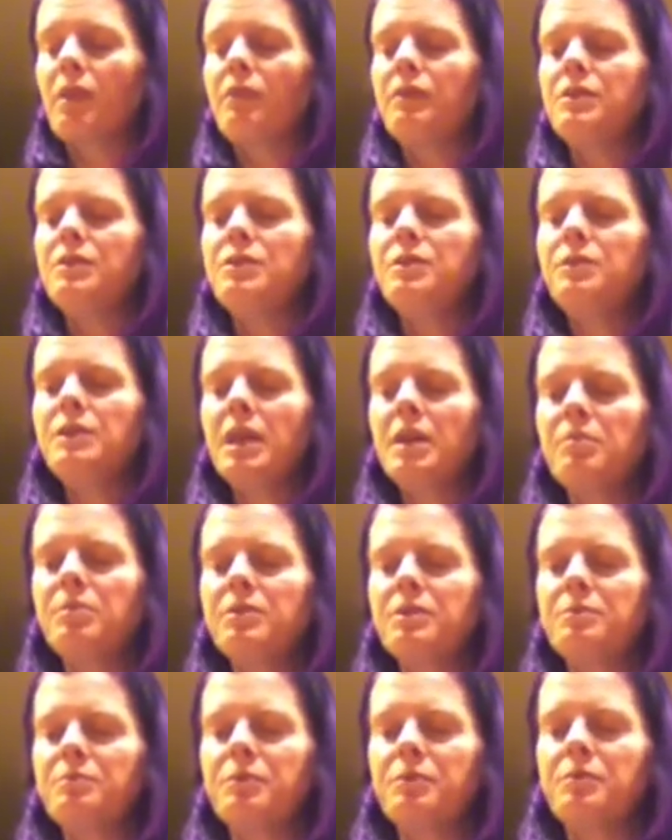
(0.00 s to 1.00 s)
The 2
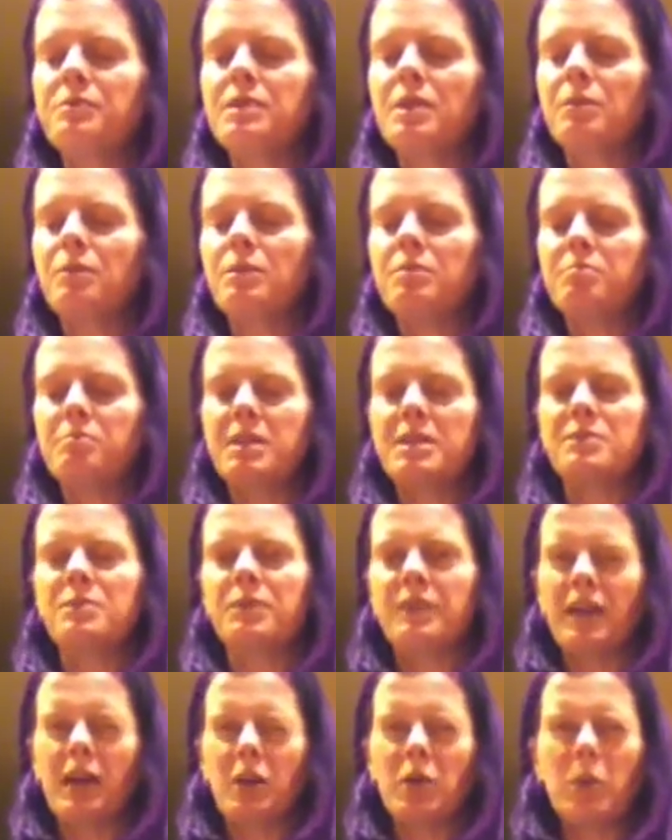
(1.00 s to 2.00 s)
tablespoons, I wouldn't mess
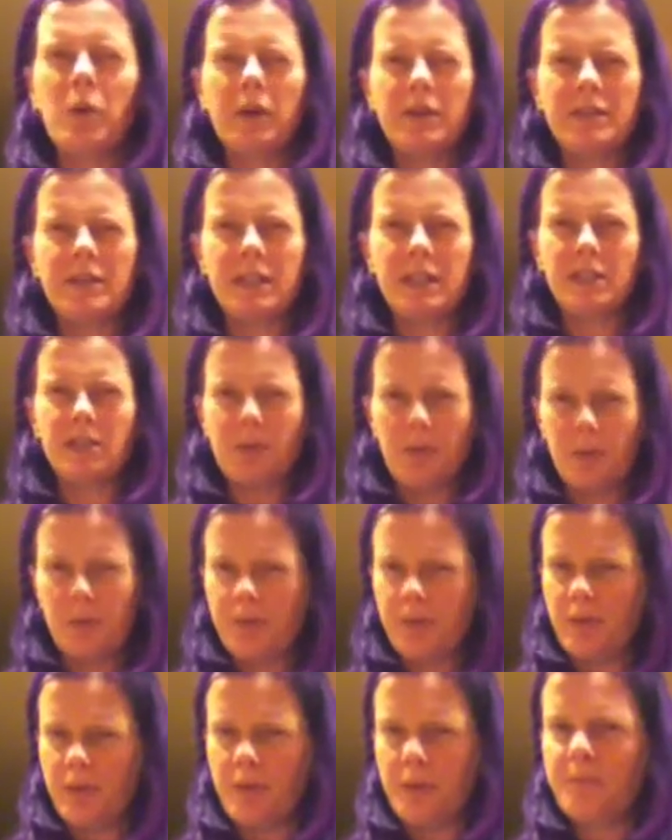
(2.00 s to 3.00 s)
with that quantity
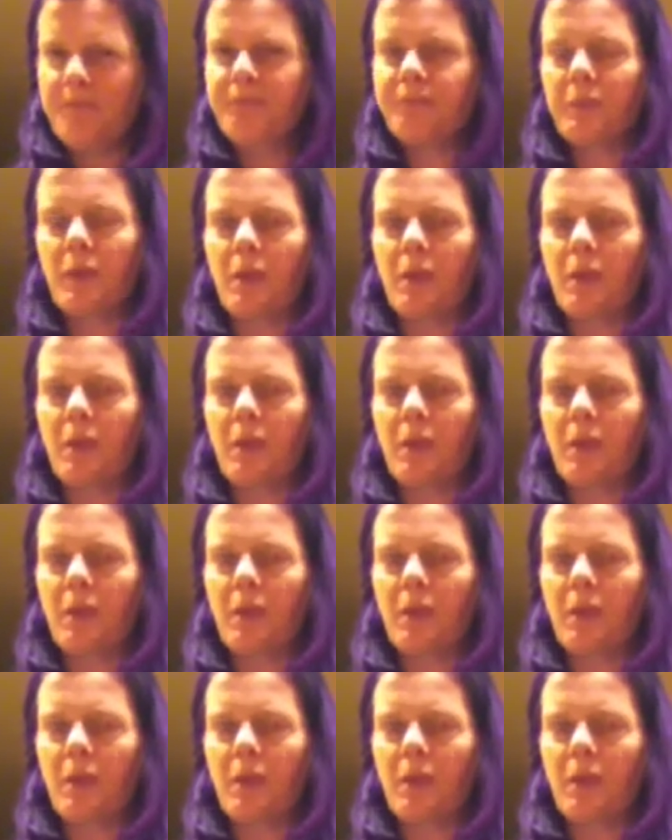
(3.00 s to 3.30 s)
total though,